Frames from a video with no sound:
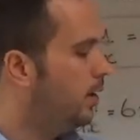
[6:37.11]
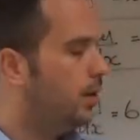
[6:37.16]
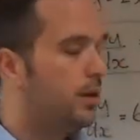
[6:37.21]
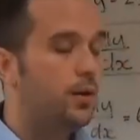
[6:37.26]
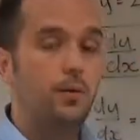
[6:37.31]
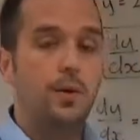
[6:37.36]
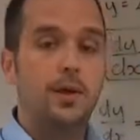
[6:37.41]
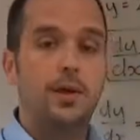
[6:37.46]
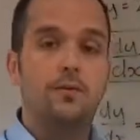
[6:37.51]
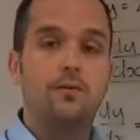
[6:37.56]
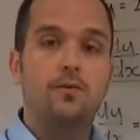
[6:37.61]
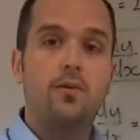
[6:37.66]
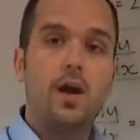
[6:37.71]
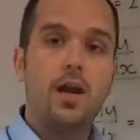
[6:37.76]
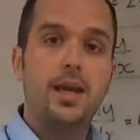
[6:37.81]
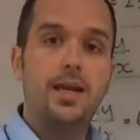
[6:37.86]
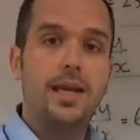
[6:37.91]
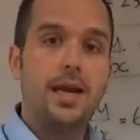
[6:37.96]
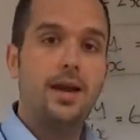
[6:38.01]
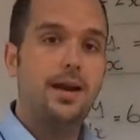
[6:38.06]
so we can
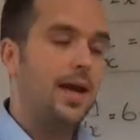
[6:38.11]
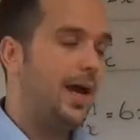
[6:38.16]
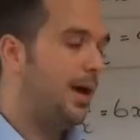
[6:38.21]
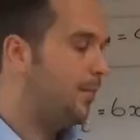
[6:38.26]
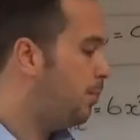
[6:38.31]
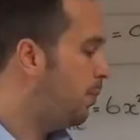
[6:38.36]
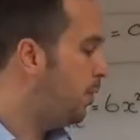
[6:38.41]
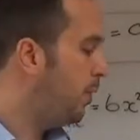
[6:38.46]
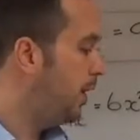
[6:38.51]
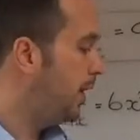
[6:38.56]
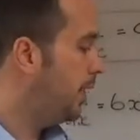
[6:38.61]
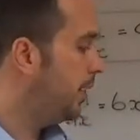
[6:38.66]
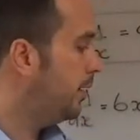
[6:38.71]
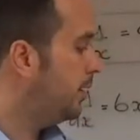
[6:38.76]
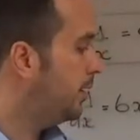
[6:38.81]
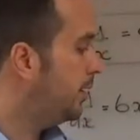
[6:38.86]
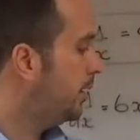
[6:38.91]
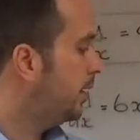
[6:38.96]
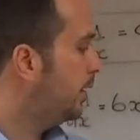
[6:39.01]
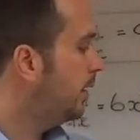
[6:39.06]
write down our
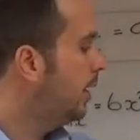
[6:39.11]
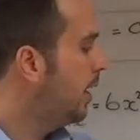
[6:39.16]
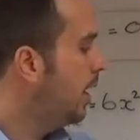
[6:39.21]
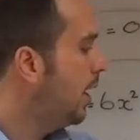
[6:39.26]
point.